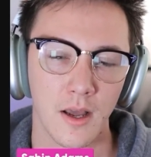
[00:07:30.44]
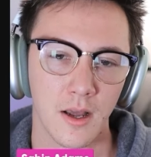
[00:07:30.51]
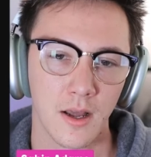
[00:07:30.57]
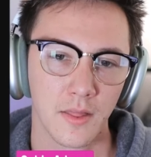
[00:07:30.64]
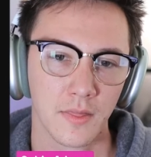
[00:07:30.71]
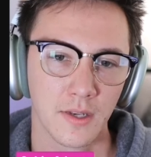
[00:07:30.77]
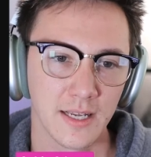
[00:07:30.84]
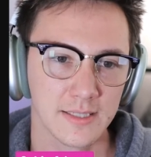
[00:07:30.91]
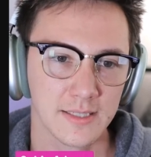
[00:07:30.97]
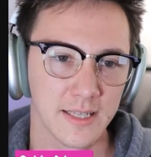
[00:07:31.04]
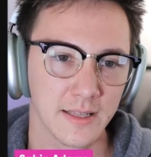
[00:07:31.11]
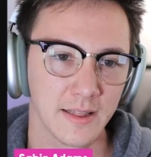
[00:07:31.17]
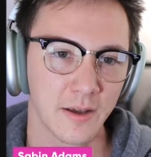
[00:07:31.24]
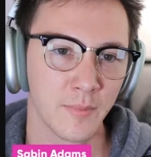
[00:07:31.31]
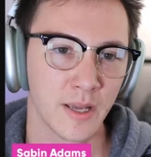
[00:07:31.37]
The next thing
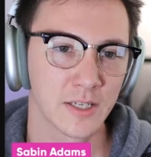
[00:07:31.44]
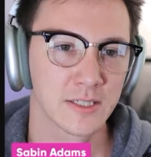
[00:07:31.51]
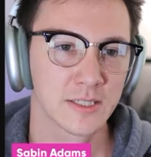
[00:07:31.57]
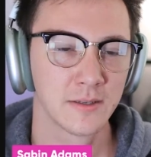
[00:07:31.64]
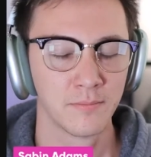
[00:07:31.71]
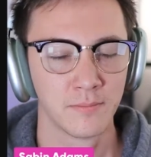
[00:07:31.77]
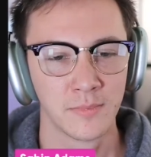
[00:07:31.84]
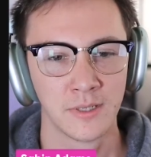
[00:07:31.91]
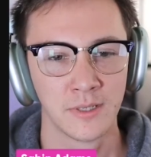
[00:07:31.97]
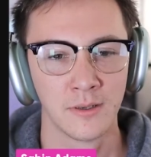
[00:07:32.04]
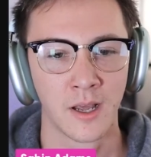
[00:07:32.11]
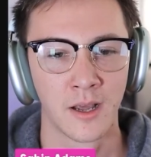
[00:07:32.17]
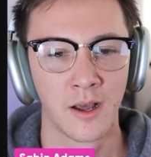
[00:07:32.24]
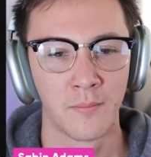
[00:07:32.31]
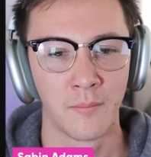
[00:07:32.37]
that makes
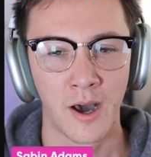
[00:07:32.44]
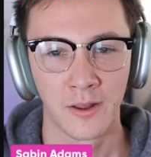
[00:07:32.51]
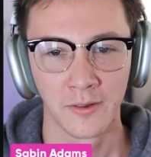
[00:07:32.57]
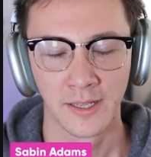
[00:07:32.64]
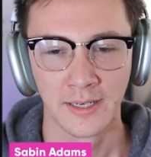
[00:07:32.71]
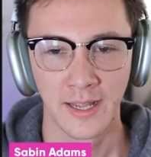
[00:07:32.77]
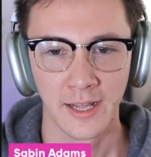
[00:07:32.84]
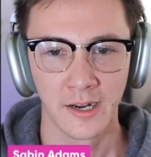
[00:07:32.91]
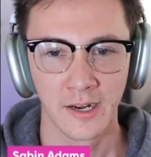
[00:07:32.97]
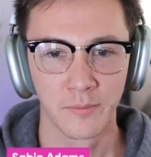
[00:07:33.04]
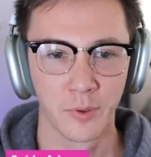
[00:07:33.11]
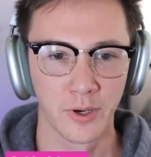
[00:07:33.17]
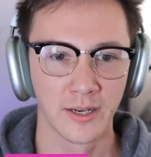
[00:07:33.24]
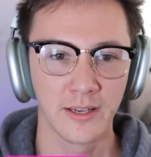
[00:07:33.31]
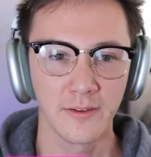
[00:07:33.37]
modeling data
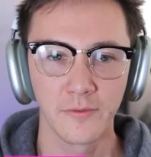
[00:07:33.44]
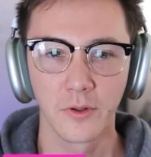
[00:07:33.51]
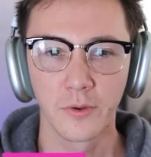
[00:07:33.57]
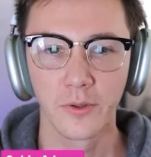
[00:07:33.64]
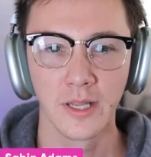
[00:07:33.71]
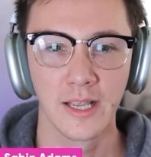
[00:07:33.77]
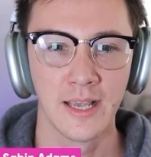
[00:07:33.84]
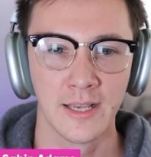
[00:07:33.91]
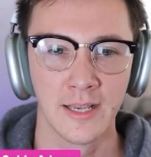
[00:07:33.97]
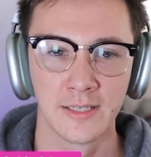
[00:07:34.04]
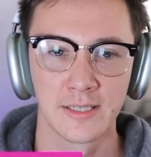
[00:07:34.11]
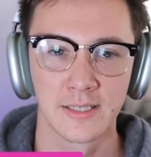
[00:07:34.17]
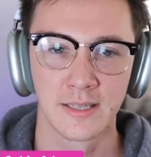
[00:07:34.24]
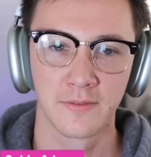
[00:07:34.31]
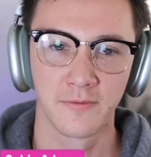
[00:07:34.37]
pretty difficult
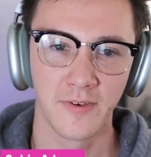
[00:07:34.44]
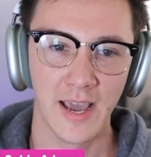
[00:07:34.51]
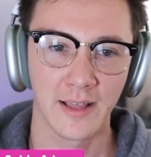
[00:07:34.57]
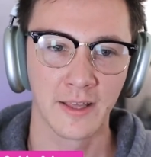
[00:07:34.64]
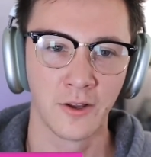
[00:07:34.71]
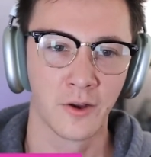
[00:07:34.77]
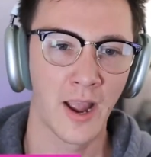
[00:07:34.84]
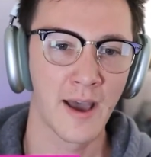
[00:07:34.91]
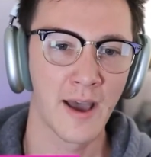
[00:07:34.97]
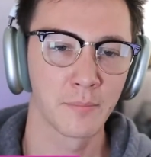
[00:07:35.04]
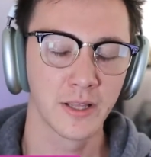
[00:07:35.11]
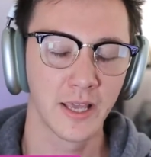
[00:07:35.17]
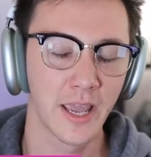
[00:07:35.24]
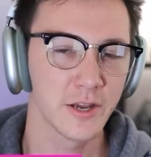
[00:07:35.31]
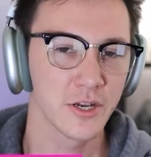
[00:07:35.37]
is the fact that your
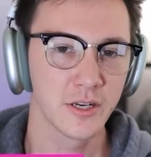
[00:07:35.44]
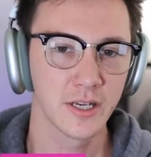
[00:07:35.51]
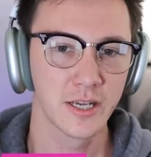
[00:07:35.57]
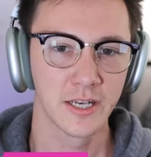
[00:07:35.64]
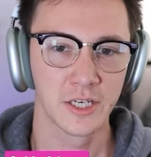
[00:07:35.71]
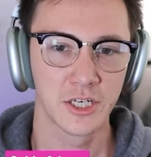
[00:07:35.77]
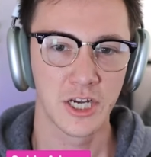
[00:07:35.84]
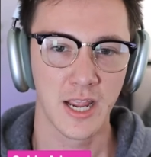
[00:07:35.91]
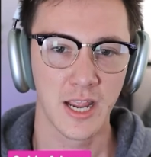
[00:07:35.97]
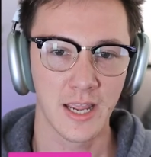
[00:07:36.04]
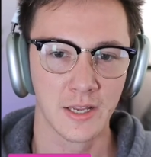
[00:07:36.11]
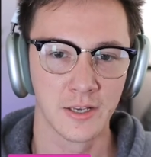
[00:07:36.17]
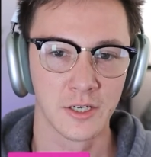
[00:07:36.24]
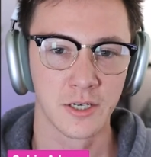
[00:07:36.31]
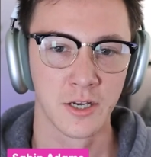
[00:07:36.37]
application can
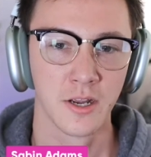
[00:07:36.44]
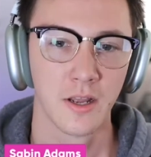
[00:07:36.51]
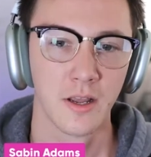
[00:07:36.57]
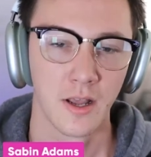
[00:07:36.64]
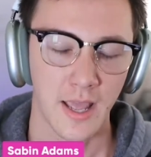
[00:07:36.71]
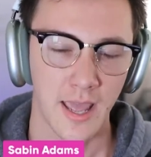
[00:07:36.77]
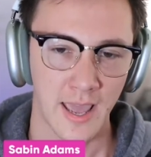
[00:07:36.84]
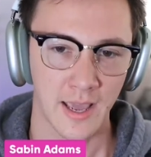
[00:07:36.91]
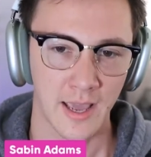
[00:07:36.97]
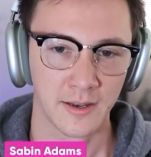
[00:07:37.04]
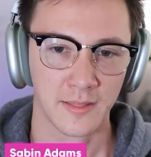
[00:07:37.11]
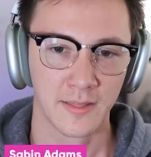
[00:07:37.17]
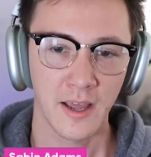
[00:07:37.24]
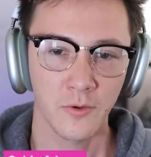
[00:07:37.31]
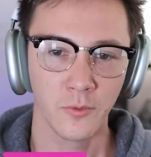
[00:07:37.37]
change, and
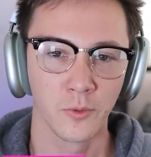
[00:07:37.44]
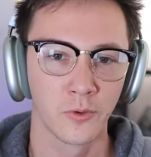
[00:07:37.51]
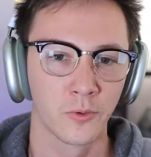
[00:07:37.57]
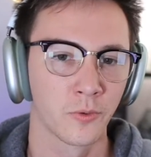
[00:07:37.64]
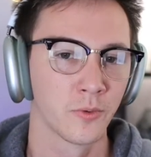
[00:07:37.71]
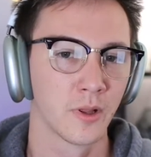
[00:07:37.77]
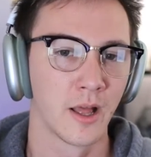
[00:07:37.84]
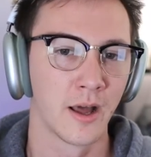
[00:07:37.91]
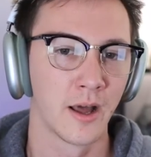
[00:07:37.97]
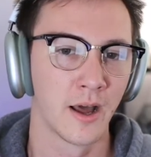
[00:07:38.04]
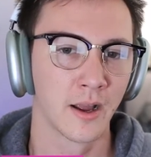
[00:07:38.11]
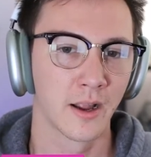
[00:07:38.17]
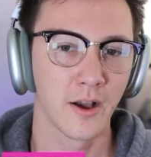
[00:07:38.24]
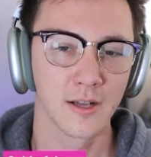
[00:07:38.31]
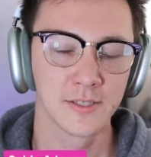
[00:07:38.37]
that will
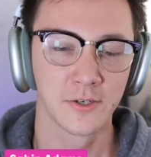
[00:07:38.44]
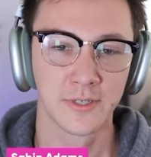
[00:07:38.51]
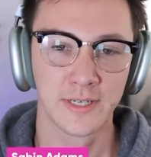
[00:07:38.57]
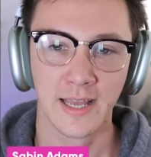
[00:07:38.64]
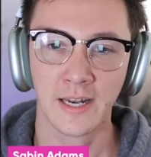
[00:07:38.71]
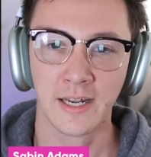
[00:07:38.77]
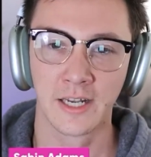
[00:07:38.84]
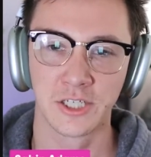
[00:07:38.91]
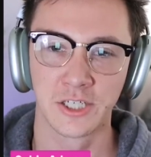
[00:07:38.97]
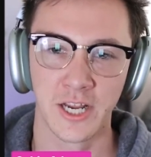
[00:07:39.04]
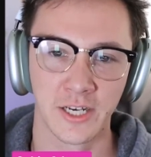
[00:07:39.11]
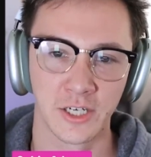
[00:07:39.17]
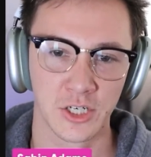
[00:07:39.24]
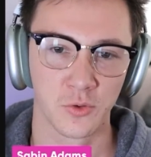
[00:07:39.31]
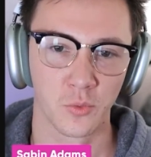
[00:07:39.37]
cause your data to change
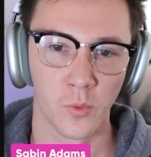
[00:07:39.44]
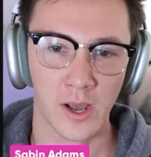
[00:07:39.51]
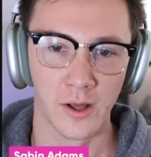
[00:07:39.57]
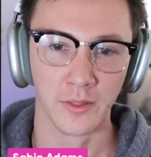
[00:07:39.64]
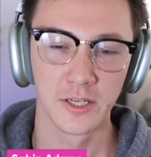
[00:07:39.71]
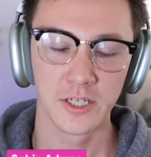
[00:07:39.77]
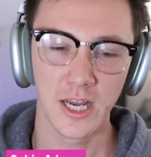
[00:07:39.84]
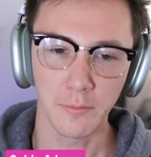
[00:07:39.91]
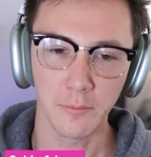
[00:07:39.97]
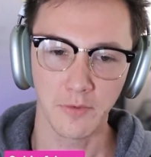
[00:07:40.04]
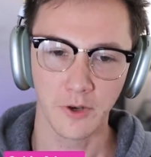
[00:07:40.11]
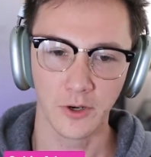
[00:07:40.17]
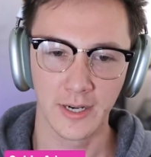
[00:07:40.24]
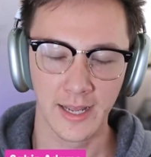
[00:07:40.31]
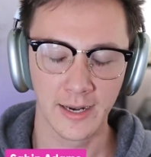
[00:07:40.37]
as well. The shape of your
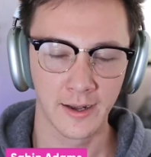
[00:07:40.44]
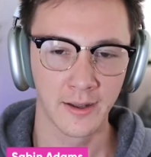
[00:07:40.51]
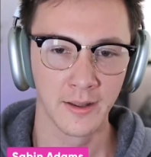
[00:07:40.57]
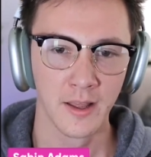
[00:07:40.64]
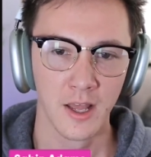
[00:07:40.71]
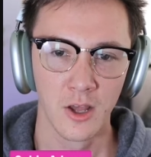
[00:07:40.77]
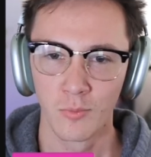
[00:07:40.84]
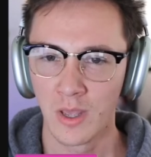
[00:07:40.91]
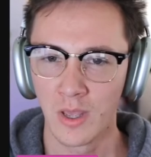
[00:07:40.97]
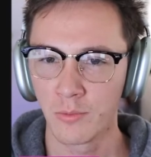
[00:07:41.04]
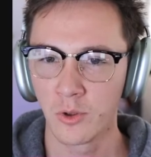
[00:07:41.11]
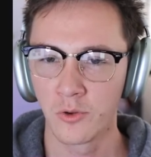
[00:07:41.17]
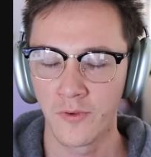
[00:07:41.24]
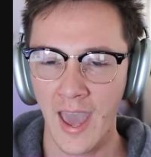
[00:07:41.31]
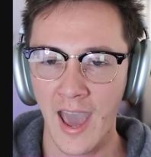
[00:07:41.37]
data, maybe
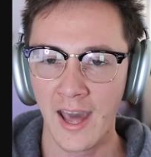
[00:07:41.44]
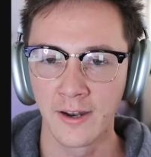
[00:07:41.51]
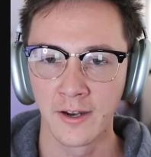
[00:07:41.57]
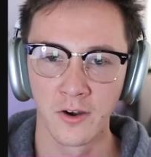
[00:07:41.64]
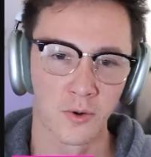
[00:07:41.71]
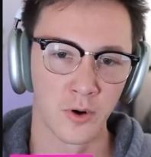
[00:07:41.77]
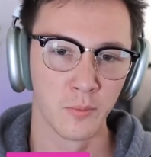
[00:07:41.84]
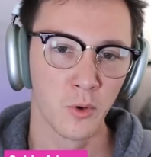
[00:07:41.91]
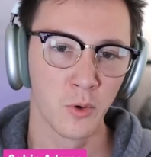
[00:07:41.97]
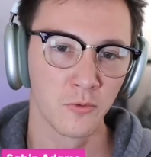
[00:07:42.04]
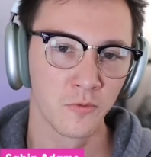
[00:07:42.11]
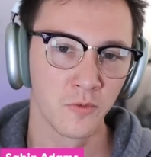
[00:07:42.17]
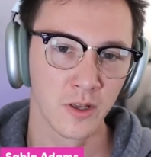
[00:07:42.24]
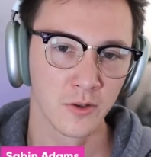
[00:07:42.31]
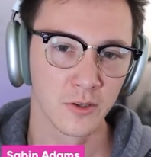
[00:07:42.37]
you've added or removed
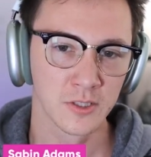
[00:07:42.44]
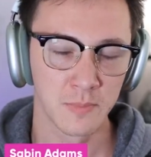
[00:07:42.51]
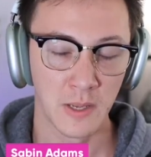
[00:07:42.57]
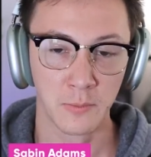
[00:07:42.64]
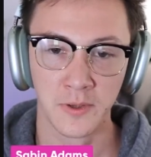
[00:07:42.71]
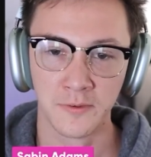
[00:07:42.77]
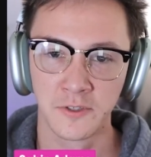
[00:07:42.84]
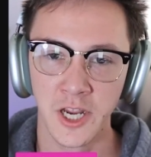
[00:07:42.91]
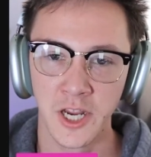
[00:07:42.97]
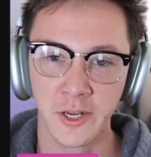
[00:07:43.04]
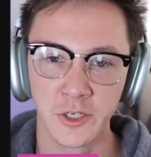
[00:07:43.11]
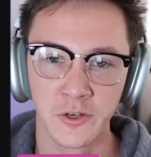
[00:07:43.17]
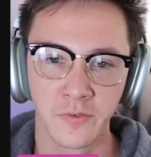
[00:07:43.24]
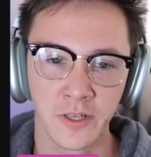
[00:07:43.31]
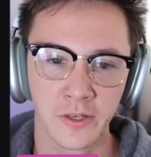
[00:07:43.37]
fields, maybe you've changed
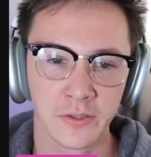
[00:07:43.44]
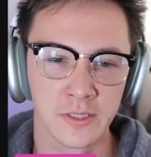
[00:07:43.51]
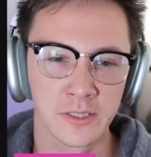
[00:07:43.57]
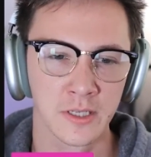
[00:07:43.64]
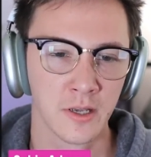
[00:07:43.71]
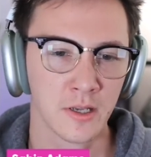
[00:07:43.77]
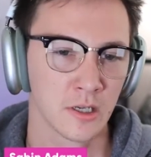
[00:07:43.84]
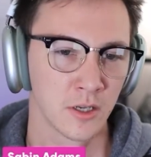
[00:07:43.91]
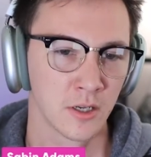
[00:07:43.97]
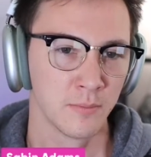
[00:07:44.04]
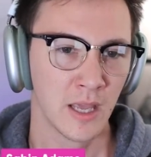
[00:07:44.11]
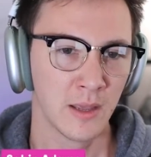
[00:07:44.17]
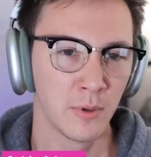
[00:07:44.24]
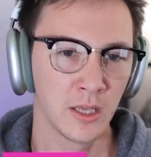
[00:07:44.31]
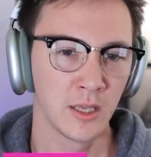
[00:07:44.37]
fields,
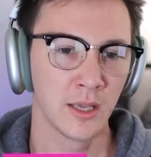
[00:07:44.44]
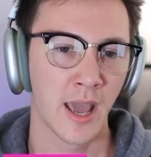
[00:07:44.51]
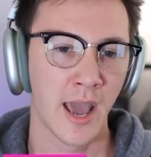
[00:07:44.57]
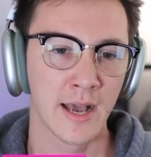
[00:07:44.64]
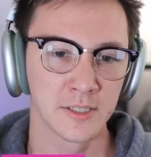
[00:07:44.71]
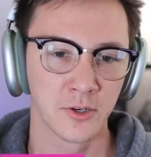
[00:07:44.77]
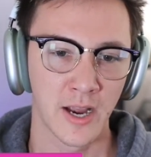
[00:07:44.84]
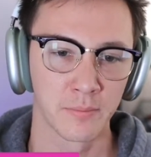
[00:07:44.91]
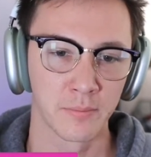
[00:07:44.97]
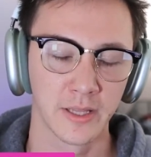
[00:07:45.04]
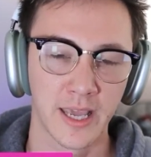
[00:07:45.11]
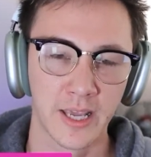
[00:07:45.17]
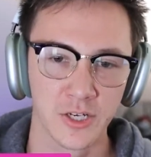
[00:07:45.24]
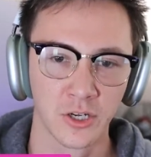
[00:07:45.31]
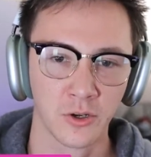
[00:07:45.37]
maybe as your
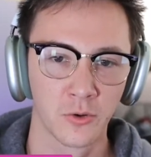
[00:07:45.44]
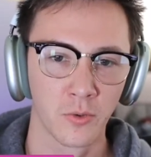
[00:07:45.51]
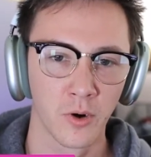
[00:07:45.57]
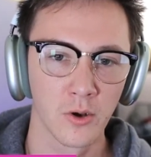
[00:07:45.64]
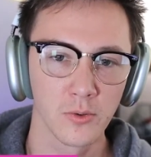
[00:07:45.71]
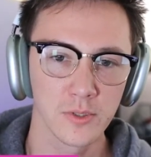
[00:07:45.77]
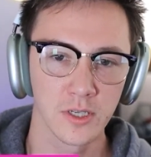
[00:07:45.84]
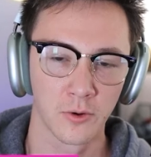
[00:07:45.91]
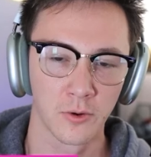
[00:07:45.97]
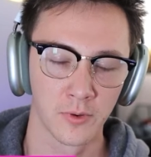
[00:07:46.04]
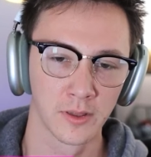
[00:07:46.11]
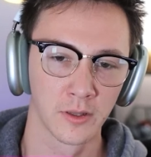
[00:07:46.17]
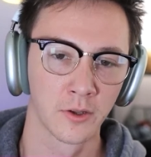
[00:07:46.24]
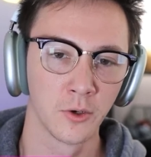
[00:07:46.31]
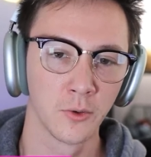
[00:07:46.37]
application grows,
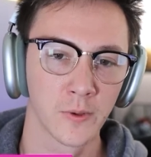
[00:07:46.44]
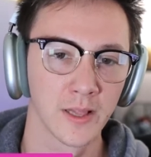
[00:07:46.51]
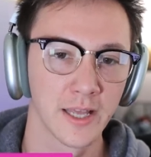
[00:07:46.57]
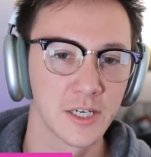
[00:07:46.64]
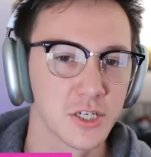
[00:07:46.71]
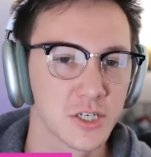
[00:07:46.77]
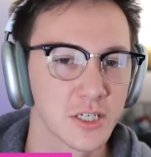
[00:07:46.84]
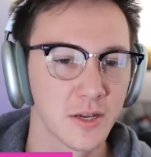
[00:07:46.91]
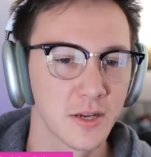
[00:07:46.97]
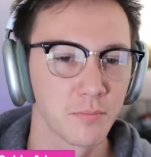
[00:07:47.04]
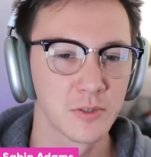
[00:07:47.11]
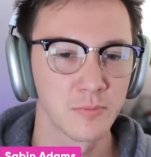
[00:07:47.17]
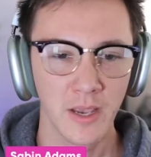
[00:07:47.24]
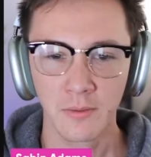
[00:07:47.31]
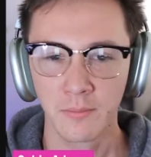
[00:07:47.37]
a new relationship is
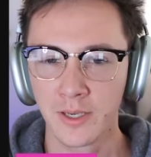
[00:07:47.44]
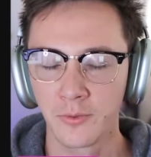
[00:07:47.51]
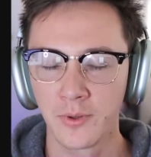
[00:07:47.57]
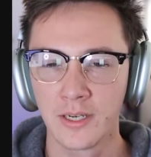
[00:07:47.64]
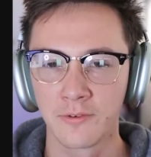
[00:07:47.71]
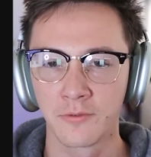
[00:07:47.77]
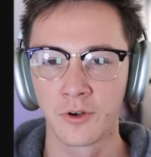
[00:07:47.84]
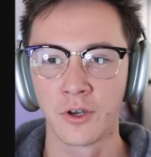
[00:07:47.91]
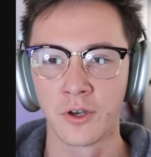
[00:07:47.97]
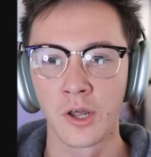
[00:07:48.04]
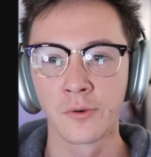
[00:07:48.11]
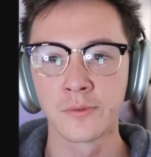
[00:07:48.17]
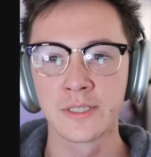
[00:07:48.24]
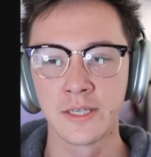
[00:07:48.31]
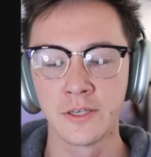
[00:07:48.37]
made between different
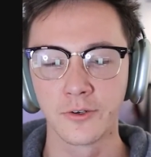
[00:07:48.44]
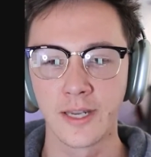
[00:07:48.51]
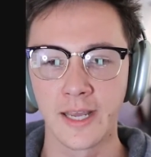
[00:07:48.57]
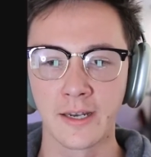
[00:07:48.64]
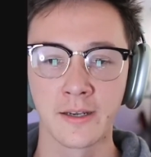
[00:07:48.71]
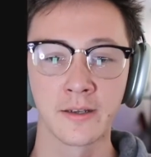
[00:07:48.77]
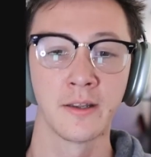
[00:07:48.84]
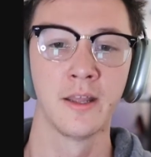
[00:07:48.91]
nodes in your data.